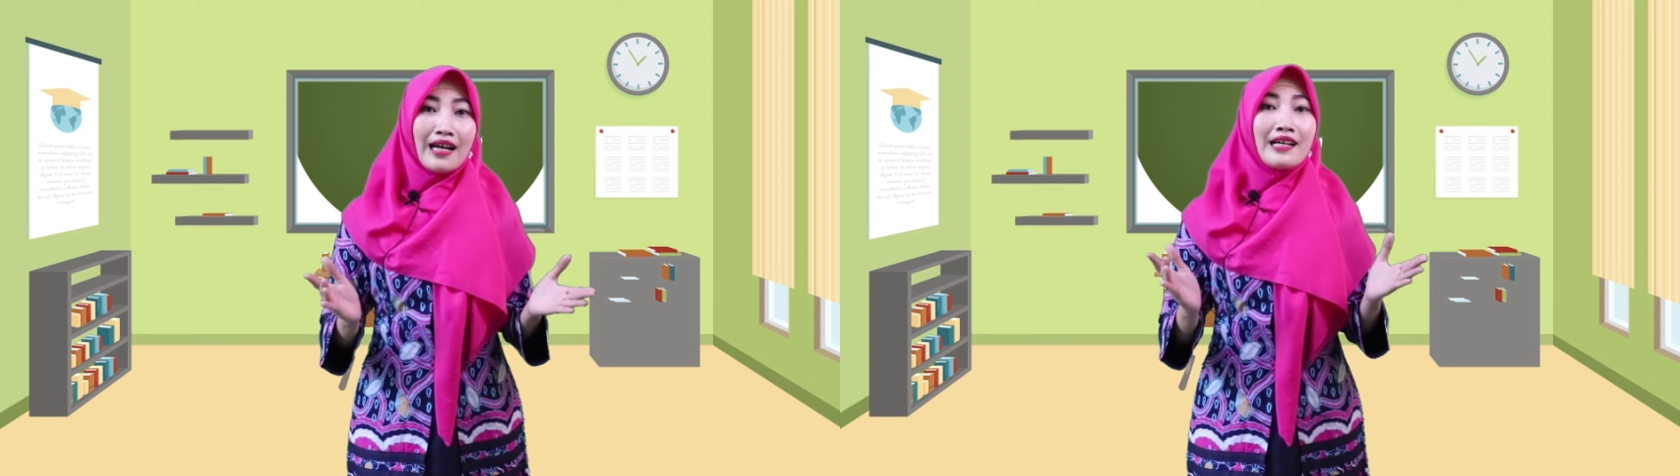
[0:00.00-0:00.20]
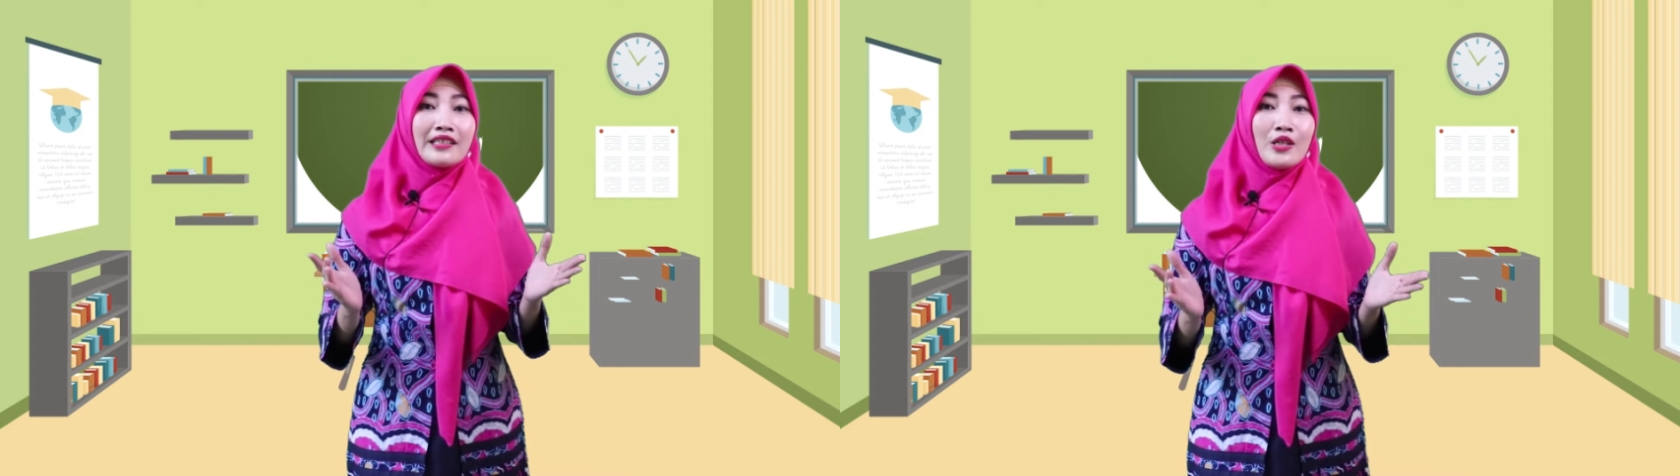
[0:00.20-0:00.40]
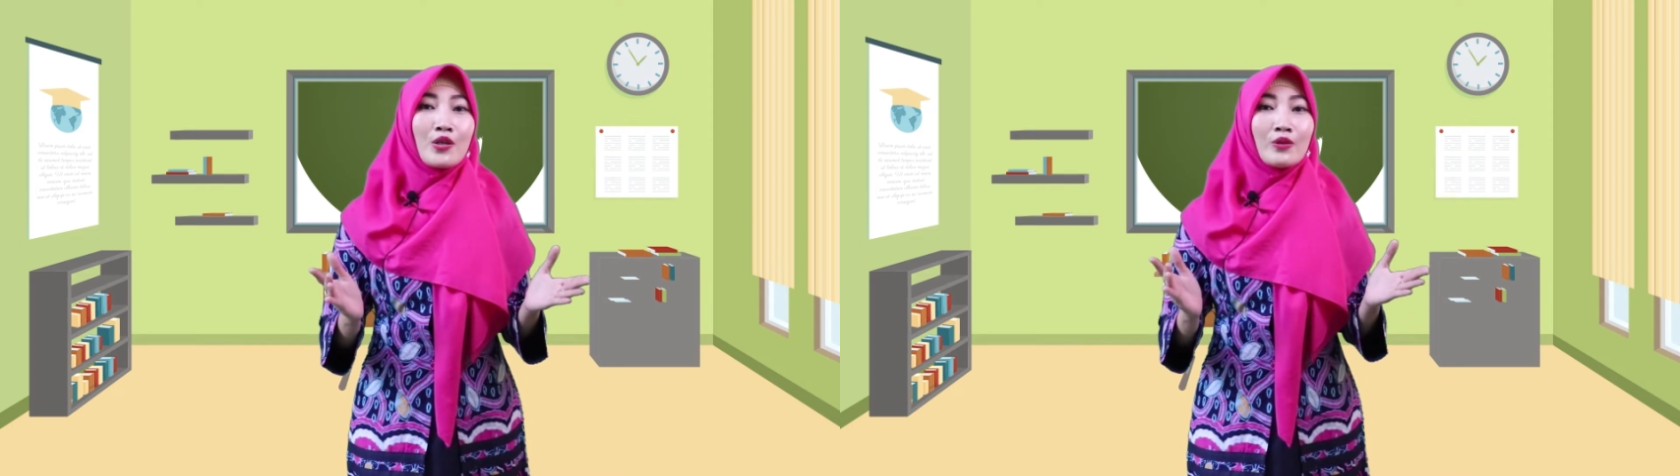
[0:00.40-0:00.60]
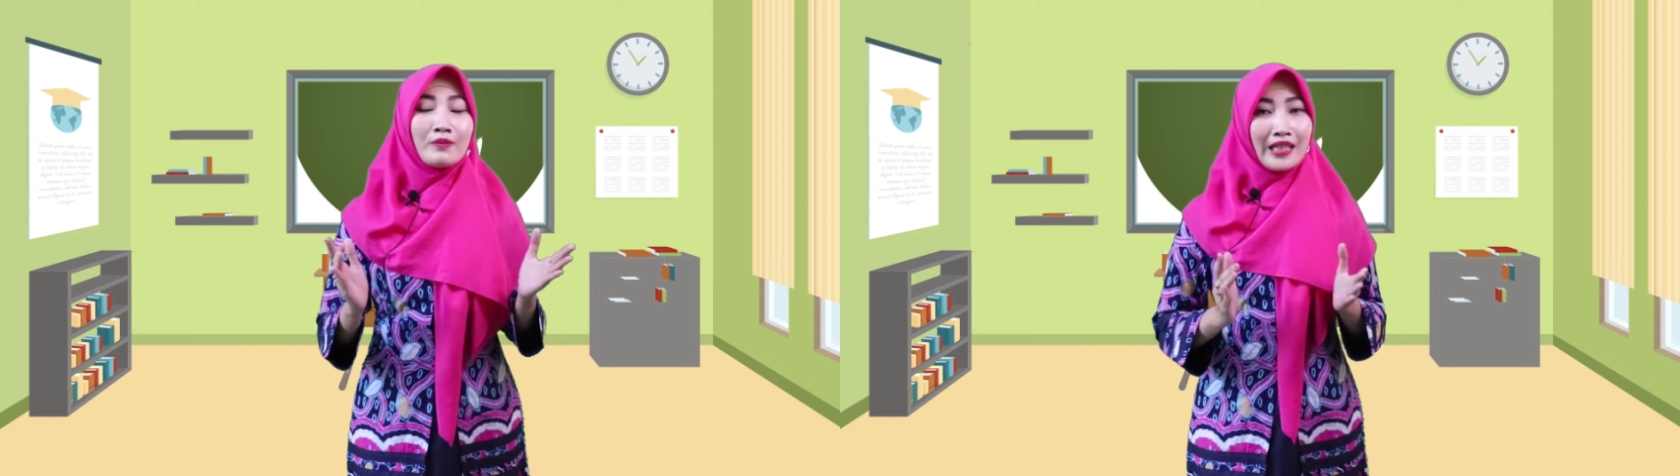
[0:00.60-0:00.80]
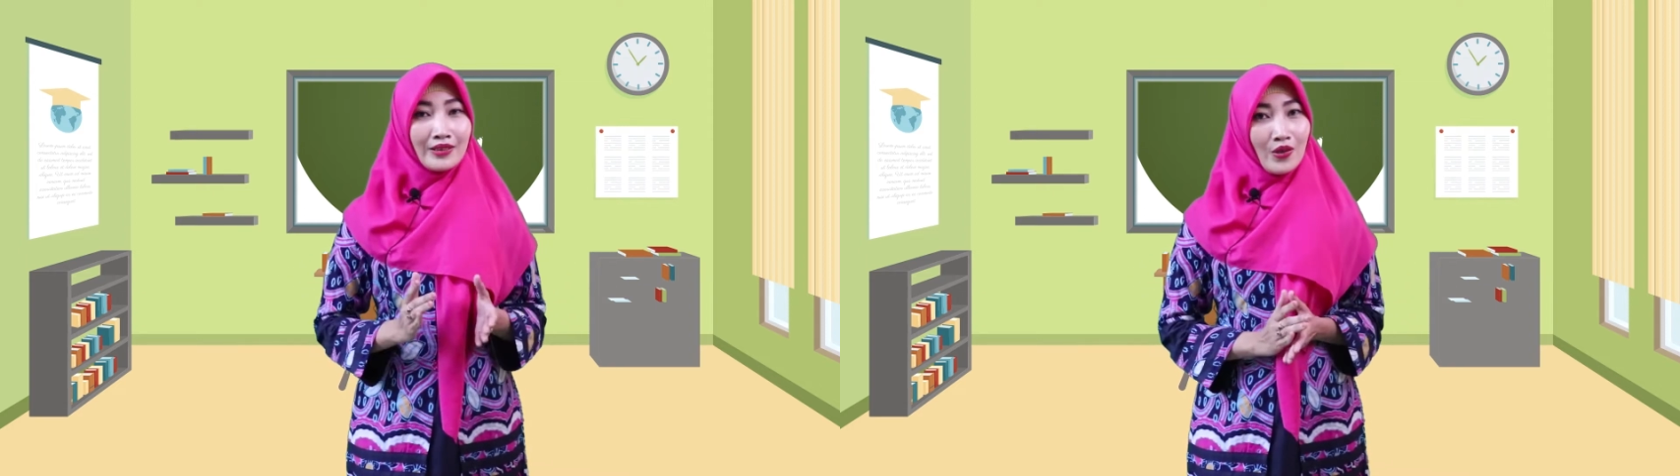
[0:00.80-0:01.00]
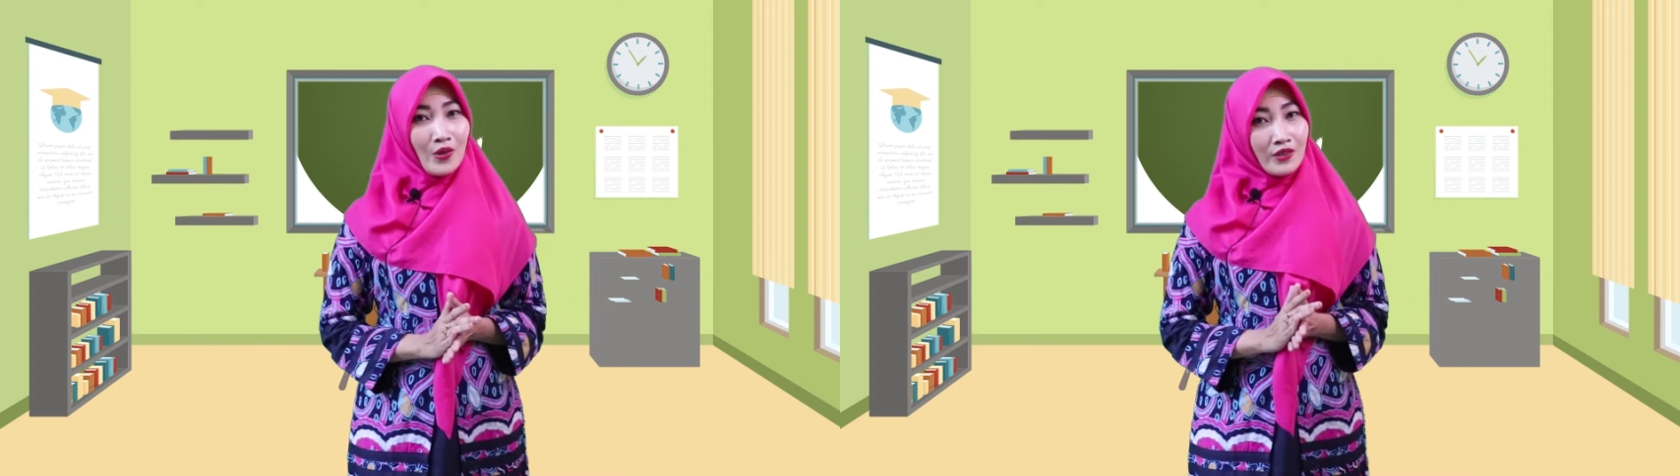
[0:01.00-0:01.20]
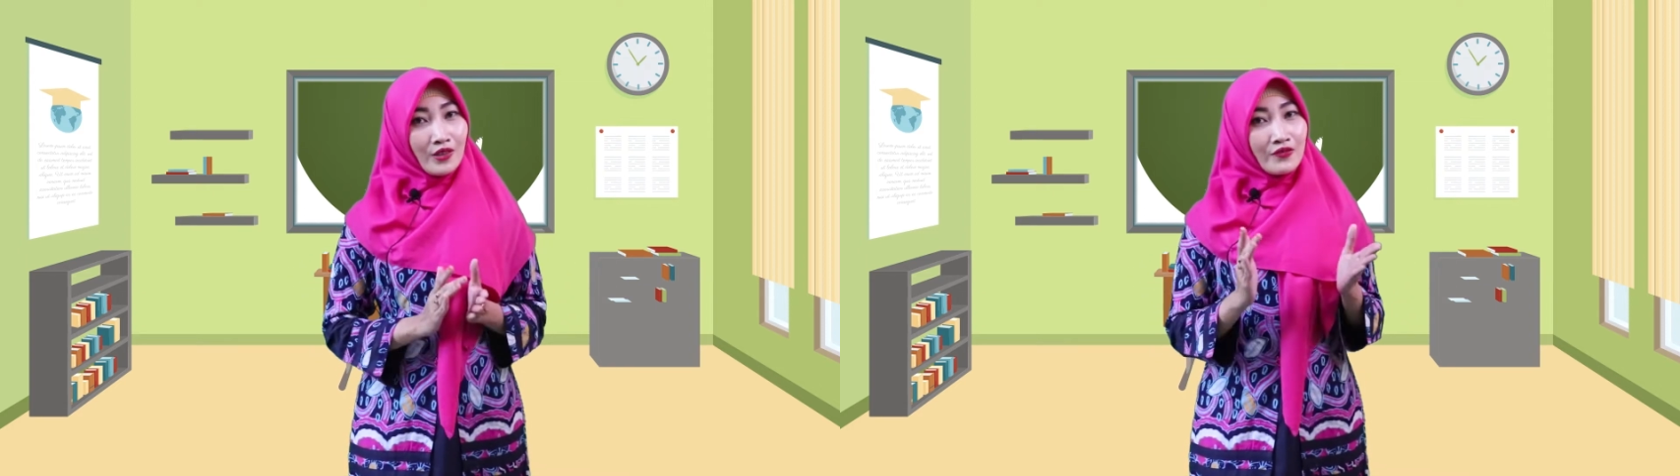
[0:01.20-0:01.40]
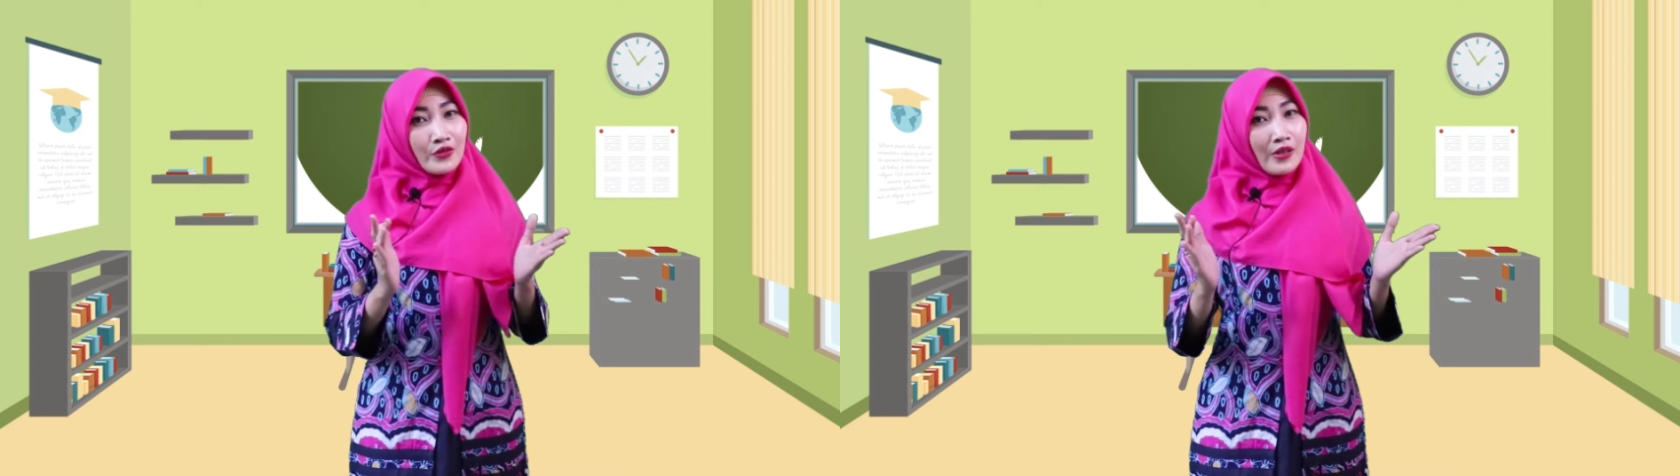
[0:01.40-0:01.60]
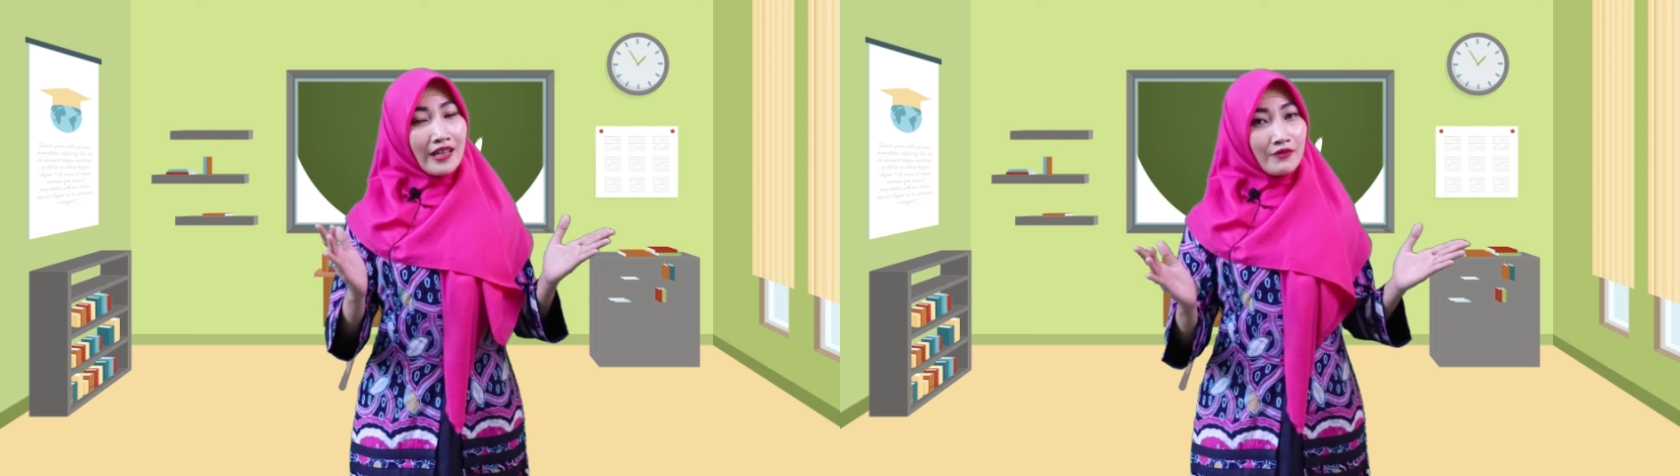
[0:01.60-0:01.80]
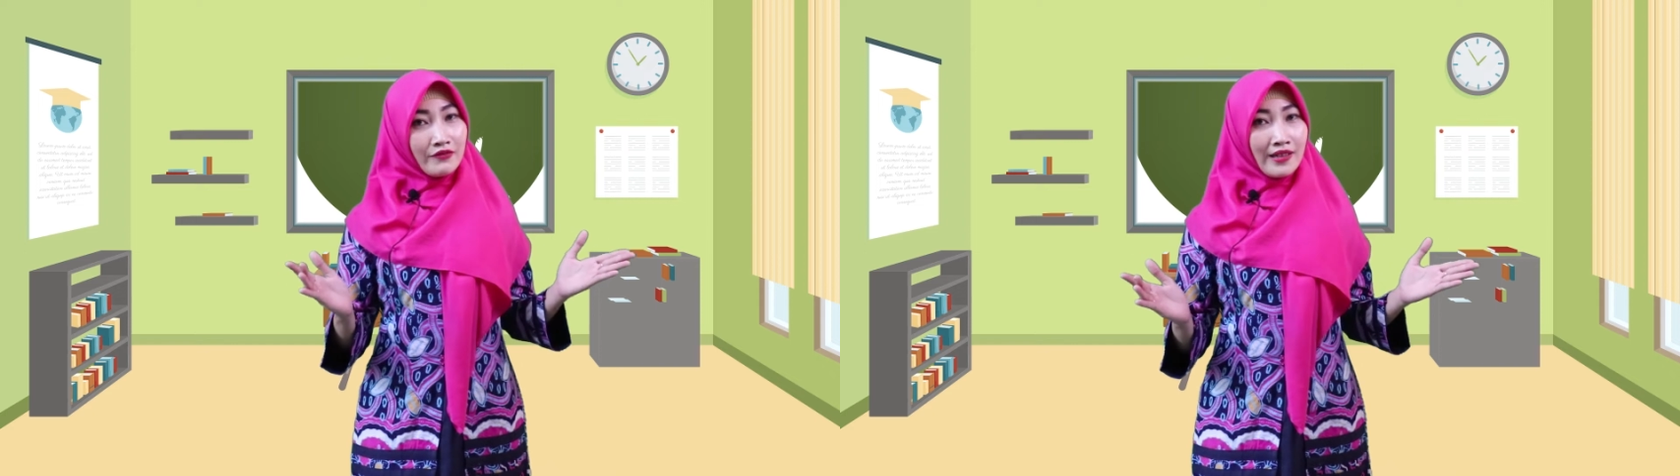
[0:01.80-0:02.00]
I hope that all of you
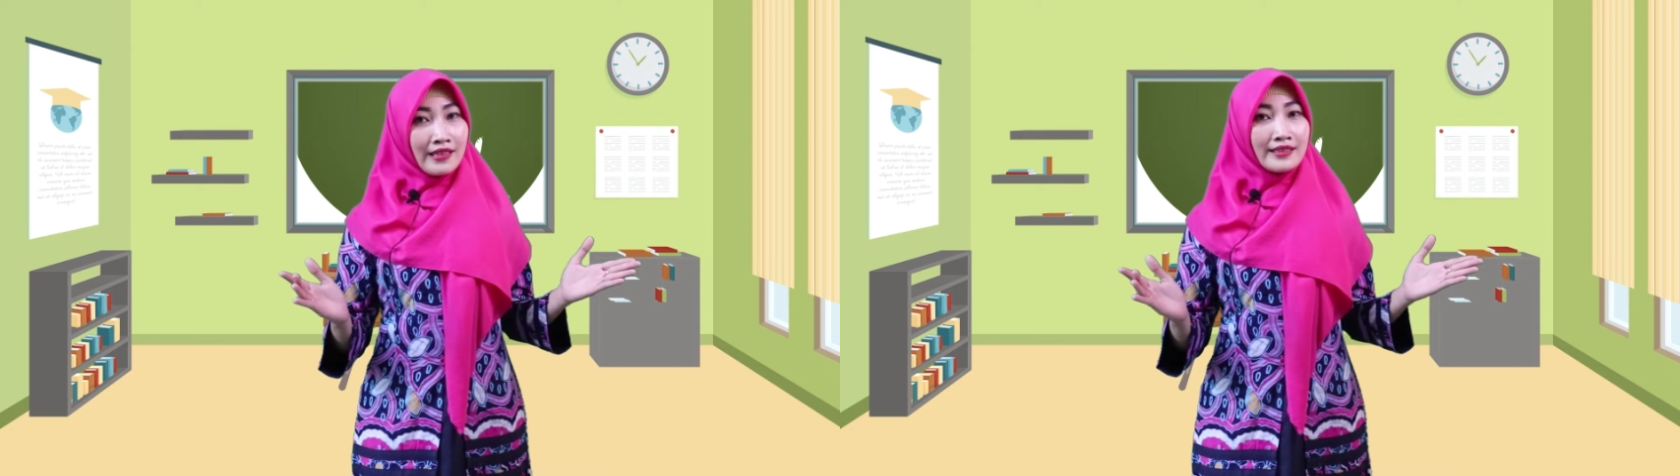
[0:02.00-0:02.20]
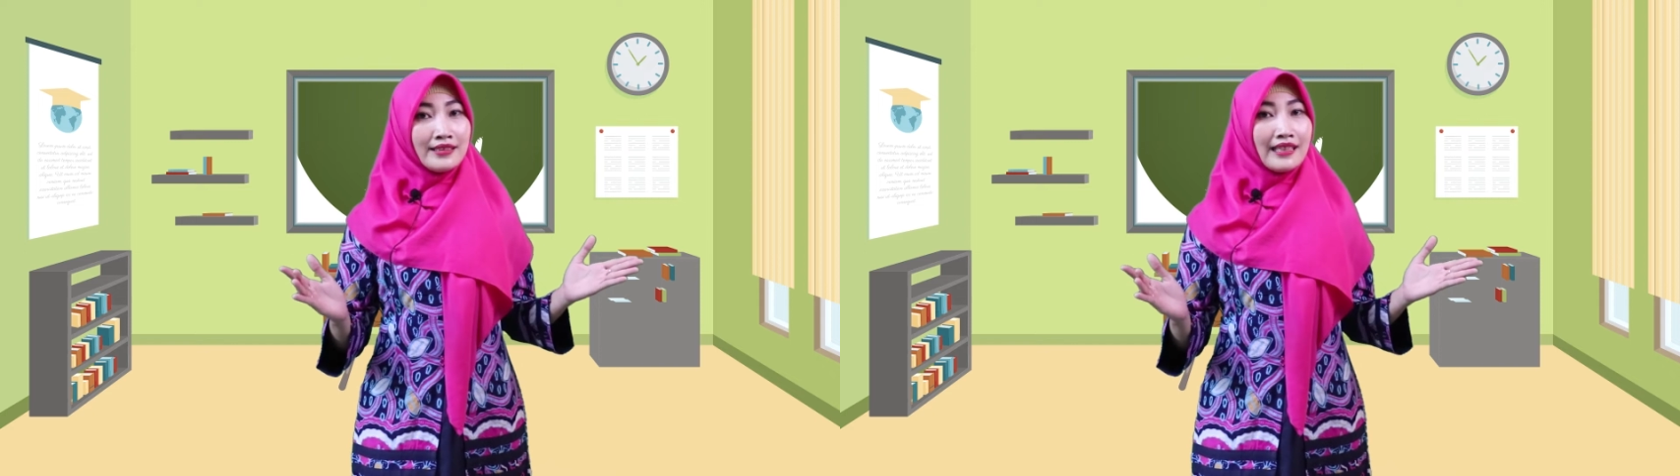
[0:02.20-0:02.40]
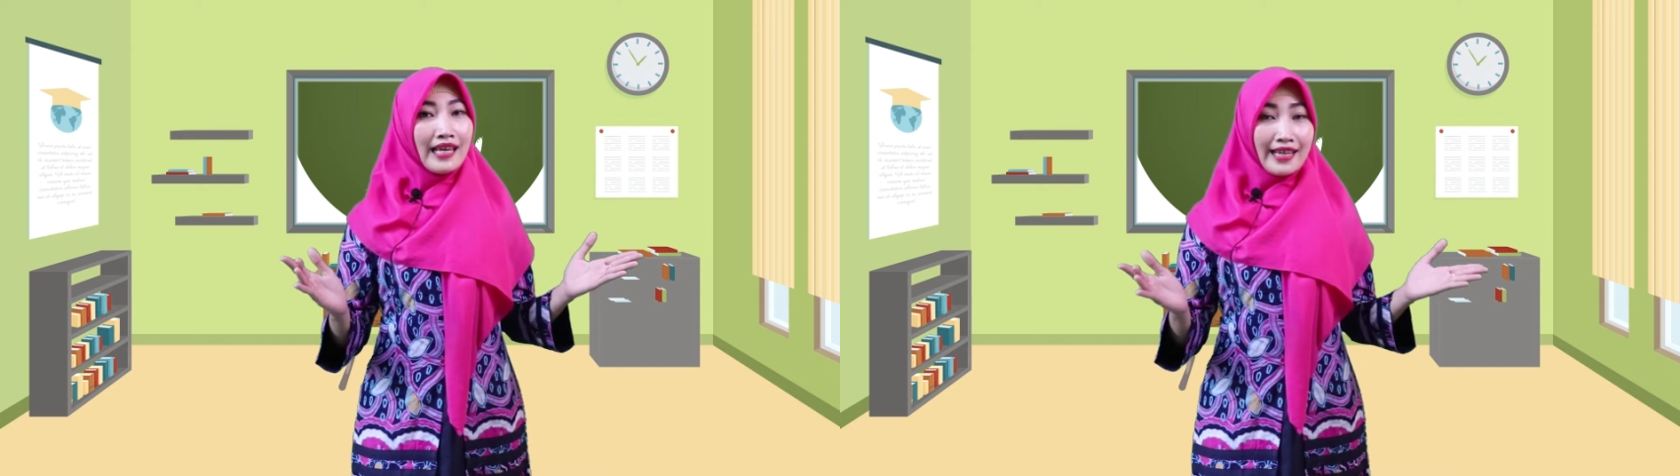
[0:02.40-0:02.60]
are fine